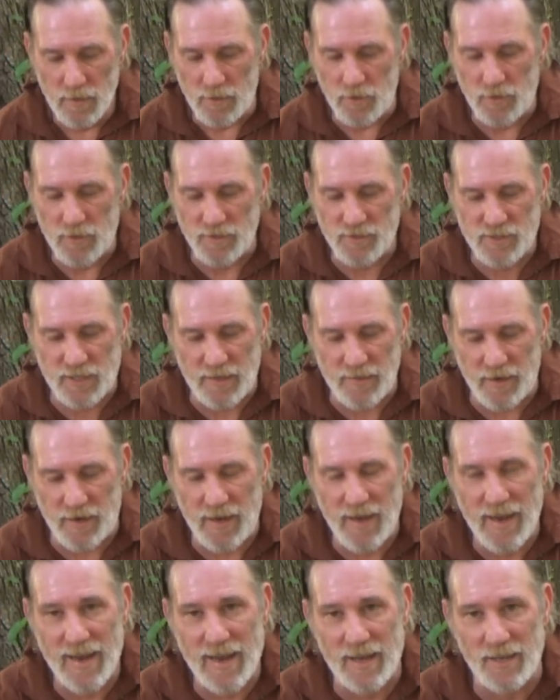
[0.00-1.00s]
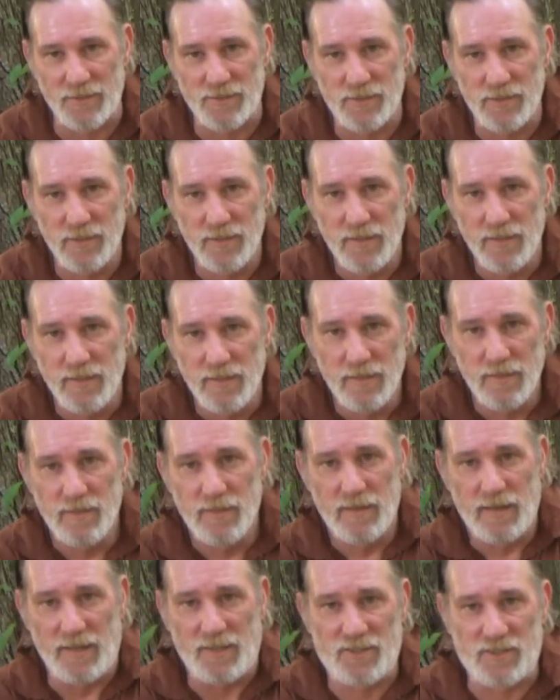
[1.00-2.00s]
And you can see that it
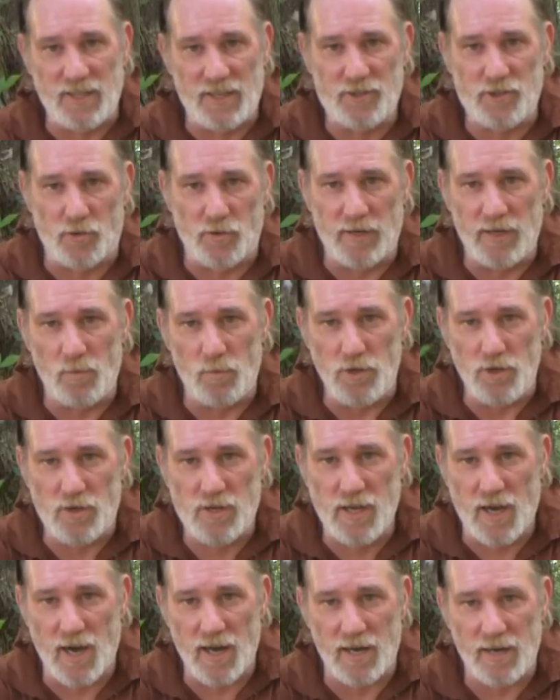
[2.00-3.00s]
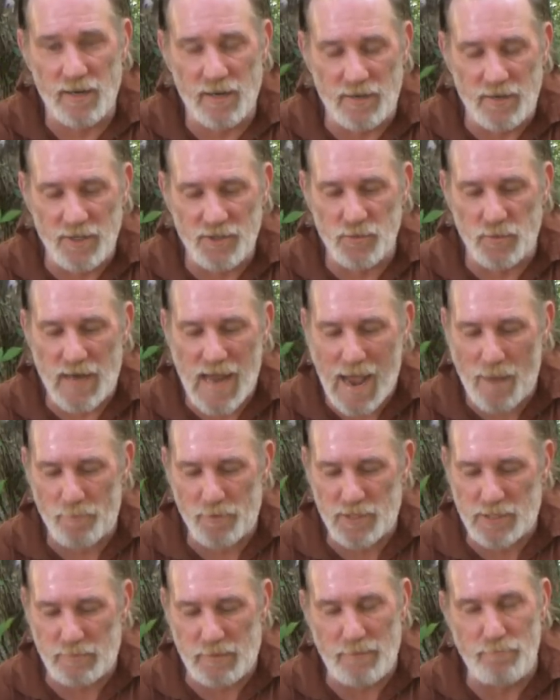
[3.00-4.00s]
has a center in it when you cut it, and this one
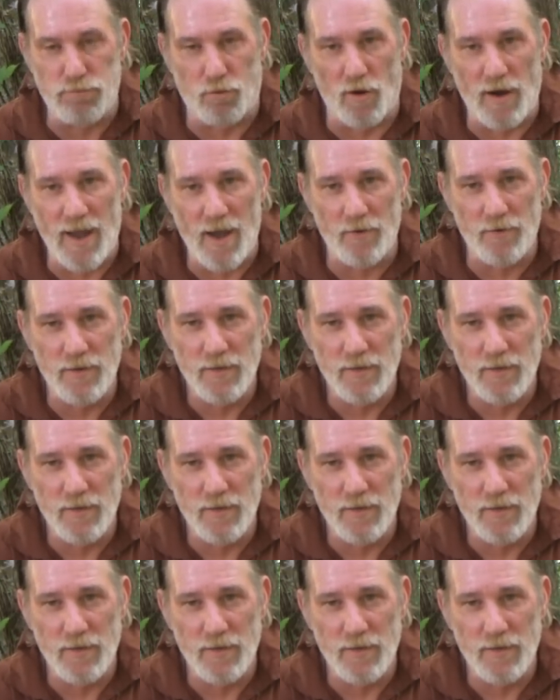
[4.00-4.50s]
happens to be brown.